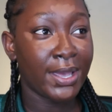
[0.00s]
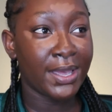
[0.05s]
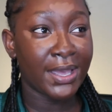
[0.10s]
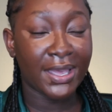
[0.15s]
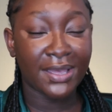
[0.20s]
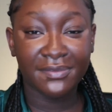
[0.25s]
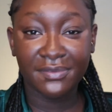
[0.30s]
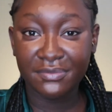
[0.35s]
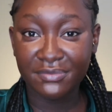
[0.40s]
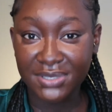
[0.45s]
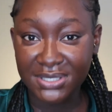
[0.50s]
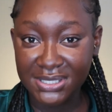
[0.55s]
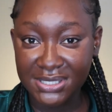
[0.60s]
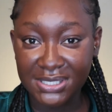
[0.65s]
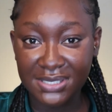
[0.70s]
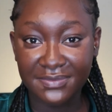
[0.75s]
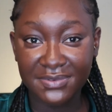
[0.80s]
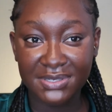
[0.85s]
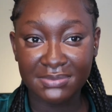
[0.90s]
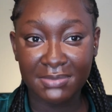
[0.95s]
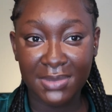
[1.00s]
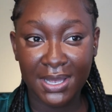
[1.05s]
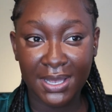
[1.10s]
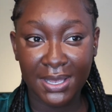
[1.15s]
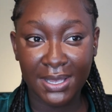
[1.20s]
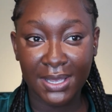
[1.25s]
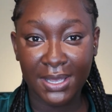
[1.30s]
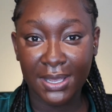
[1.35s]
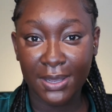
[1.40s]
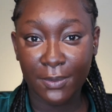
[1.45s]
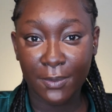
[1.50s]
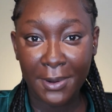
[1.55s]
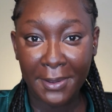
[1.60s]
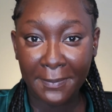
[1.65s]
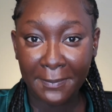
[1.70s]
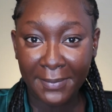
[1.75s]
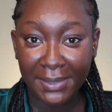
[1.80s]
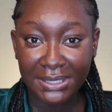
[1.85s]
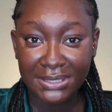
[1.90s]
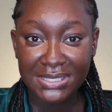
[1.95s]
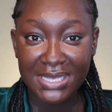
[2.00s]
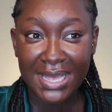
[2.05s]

I haven't received my equipment.